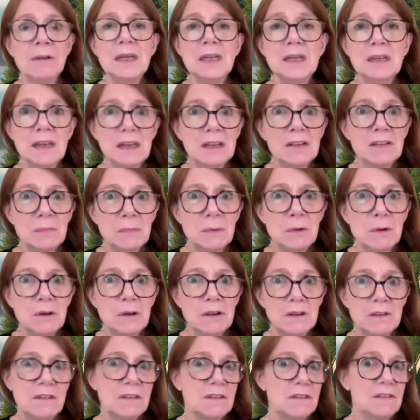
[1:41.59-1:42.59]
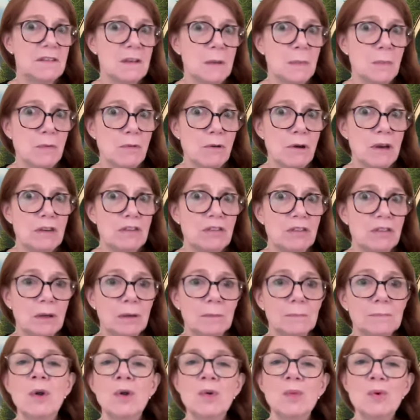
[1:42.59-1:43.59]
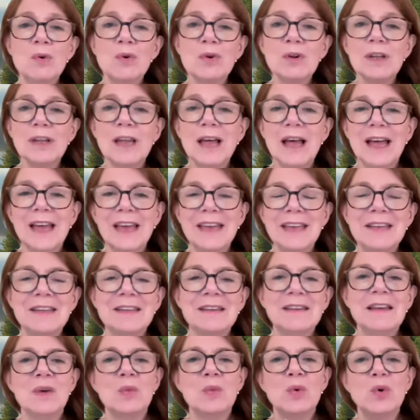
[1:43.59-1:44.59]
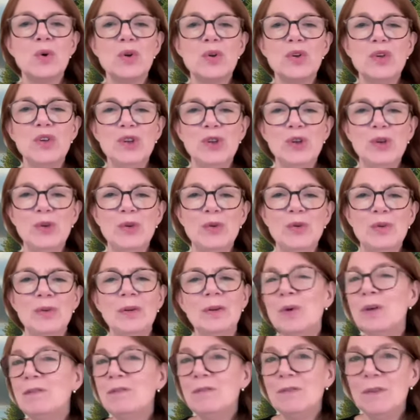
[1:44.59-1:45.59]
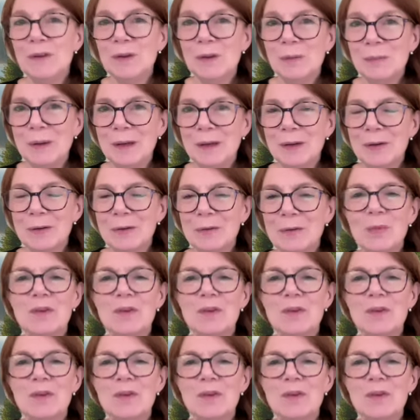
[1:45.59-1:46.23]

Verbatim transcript: It experiences separation. When we're aligned and we're attuned, we feel better.